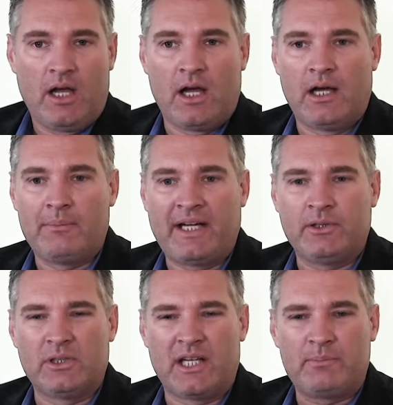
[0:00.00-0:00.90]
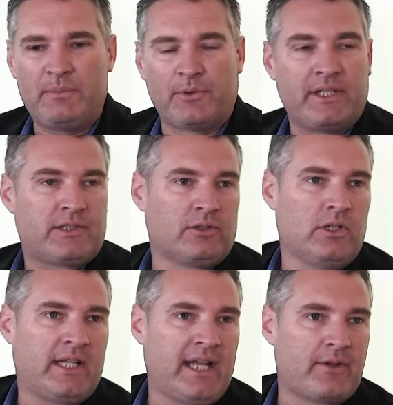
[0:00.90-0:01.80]
I know a lot of people think to
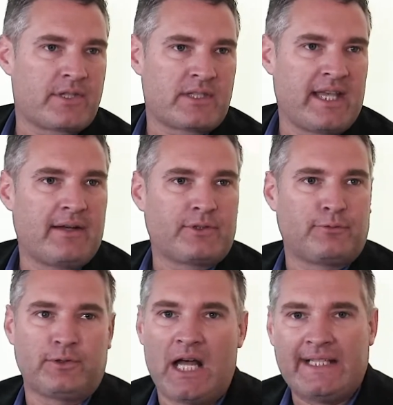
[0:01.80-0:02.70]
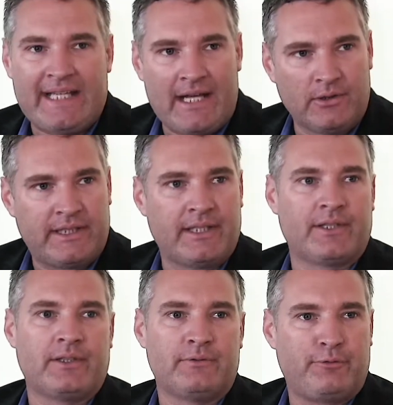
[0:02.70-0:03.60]
look at houses, they have to fly down
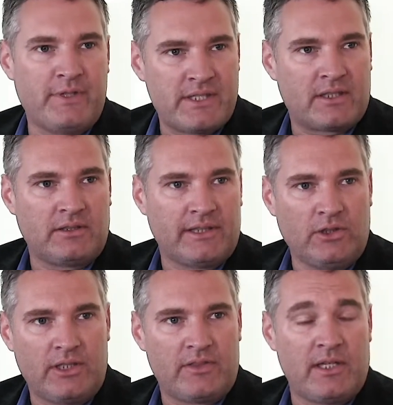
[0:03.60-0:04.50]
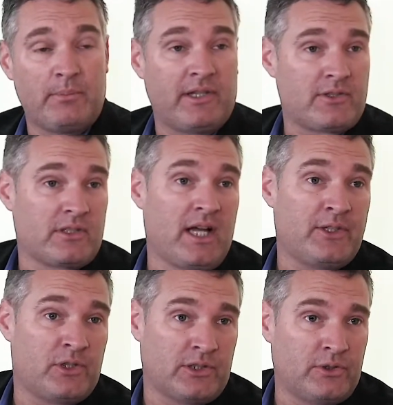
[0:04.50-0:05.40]
here and physically look at them, but there's a
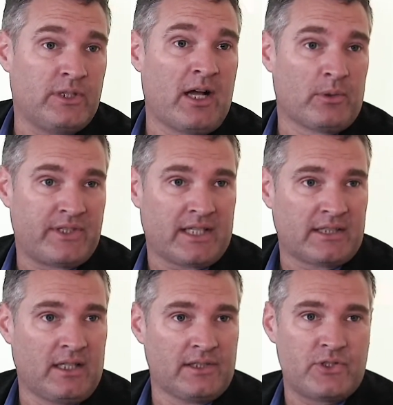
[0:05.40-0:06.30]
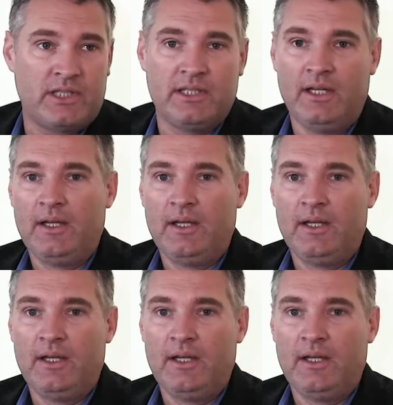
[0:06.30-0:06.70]
lot you can do now with technology,